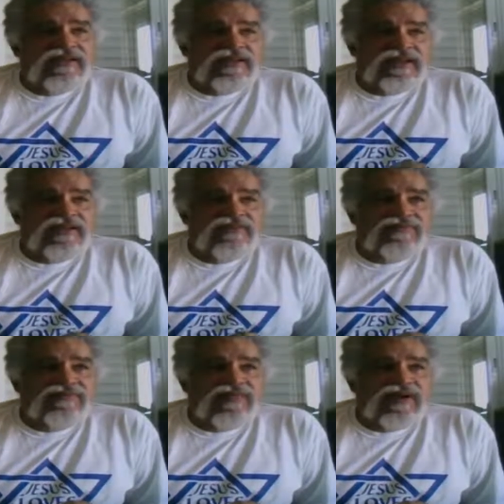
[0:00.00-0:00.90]
And
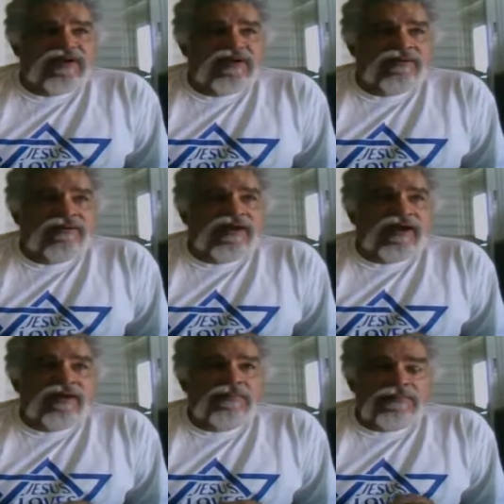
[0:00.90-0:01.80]
if
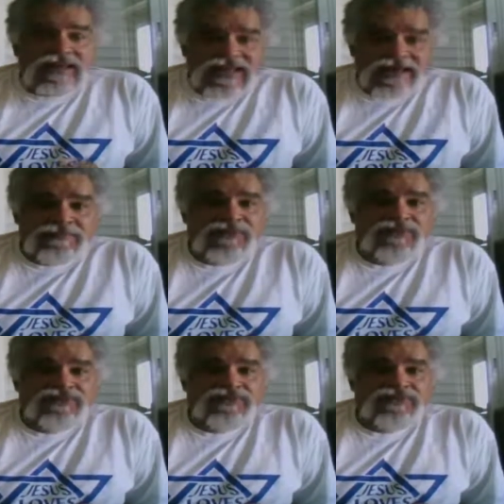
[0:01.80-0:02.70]
a
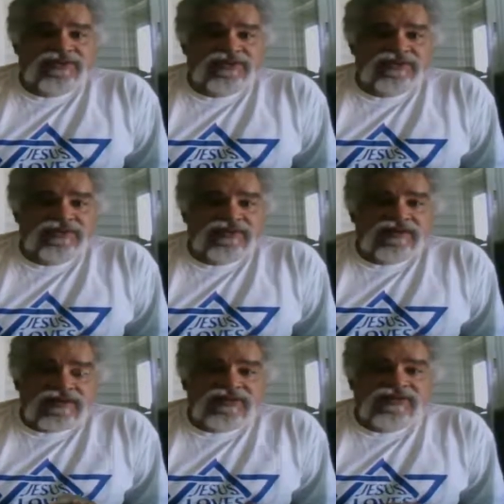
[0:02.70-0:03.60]
black
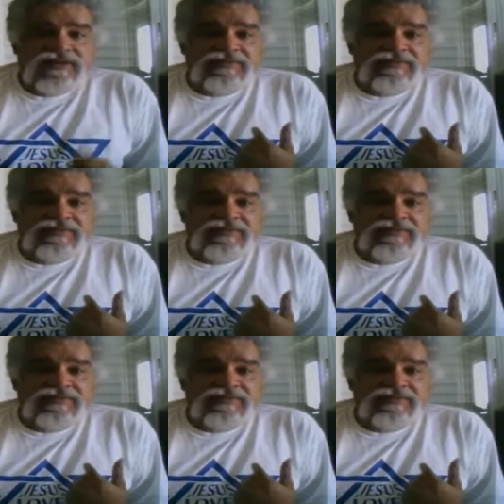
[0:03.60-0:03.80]
person,